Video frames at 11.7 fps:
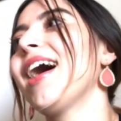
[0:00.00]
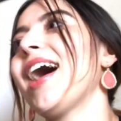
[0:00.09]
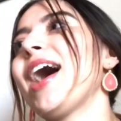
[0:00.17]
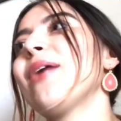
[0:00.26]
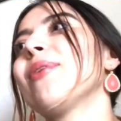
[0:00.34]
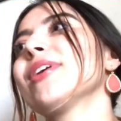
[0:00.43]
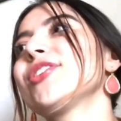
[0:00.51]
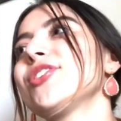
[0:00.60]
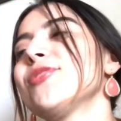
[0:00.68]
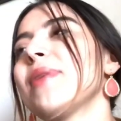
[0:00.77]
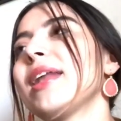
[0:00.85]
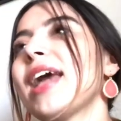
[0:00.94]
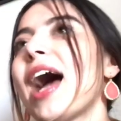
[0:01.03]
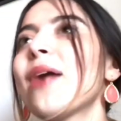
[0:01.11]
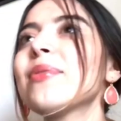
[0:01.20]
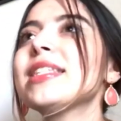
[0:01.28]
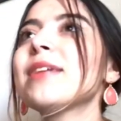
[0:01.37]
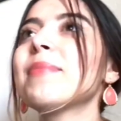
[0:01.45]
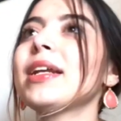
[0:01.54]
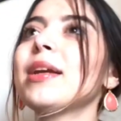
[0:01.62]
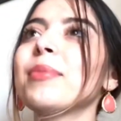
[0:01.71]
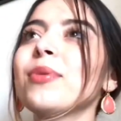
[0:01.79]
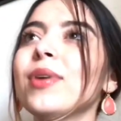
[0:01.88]
I watch too many. I would say my
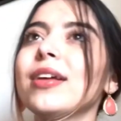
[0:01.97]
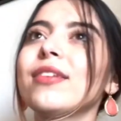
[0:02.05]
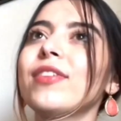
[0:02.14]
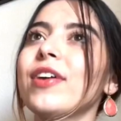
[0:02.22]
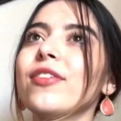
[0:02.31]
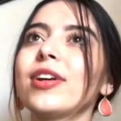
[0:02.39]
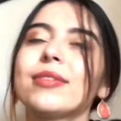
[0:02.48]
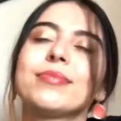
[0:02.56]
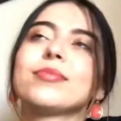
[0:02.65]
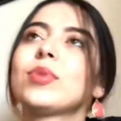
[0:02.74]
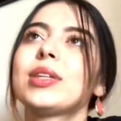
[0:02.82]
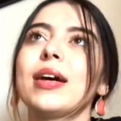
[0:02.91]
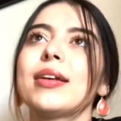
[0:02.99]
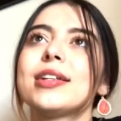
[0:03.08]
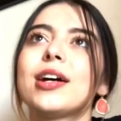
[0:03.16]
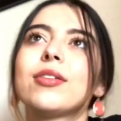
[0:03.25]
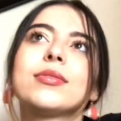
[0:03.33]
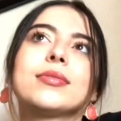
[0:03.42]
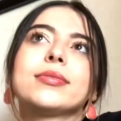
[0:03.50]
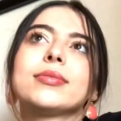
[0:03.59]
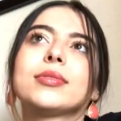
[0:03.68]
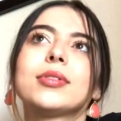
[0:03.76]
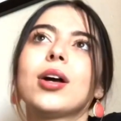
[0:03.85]
number one favorite, without a doubt,
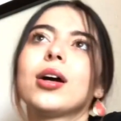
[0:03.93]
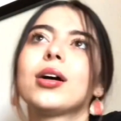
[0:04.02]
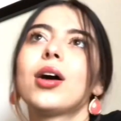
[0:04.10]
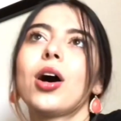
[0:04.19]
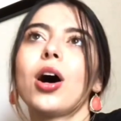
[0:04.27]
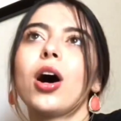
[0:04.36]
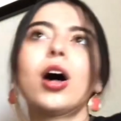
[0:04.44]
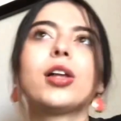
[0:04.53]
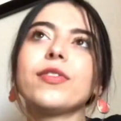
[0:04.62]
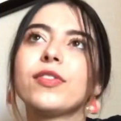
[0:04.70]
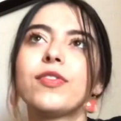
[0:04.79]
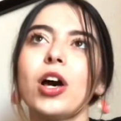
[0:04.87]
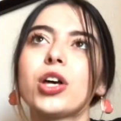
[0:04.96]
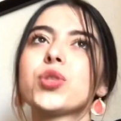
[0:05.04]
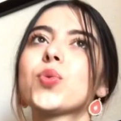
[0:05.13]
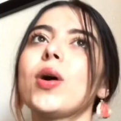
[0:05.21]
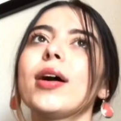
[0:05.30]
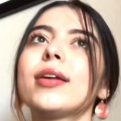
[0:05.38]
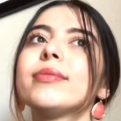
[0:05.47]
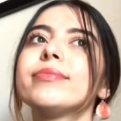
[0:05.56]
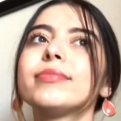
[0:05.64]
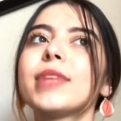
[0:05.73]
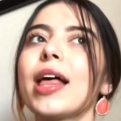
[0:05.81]
all of the Vlog Squad,
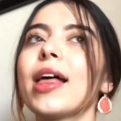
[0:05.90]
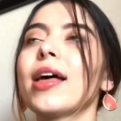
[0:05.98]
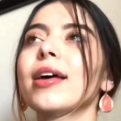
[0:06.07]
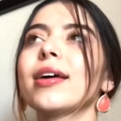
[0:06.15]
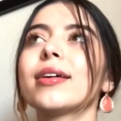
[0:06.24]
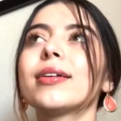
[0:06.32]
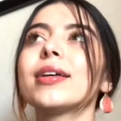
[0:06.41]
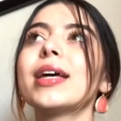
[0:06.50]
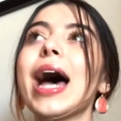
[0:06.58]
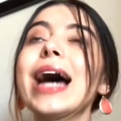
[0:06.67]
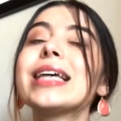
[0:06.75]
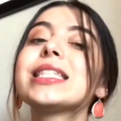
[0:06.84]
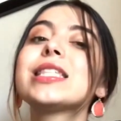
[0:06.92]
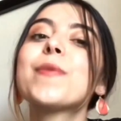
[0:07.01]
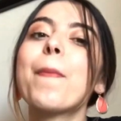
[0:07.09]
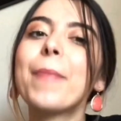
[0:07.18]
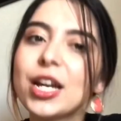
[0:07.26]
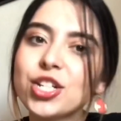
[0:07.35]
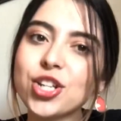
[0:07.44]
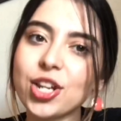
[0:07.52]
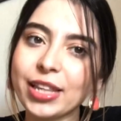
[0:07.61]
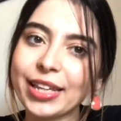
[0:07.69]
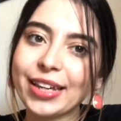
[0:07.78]

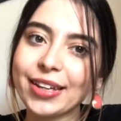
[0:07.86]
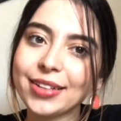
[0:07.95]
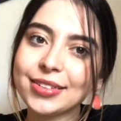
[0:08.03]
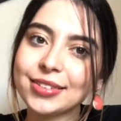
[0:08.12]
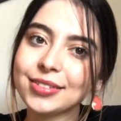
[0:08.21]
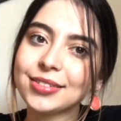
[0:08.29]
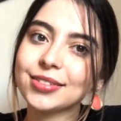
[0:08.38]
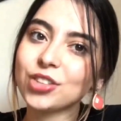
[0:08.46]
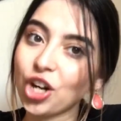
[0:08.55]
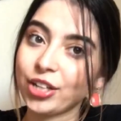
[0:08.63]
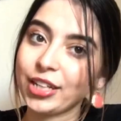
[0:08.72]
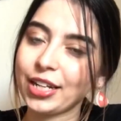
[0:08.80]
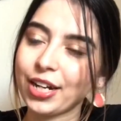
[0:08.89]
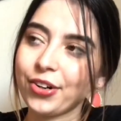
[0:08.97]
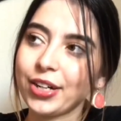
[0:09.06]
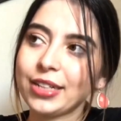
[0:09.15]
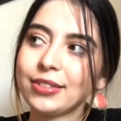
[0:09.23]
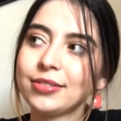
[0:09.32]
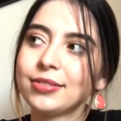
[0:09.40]
especially Carly and Aaron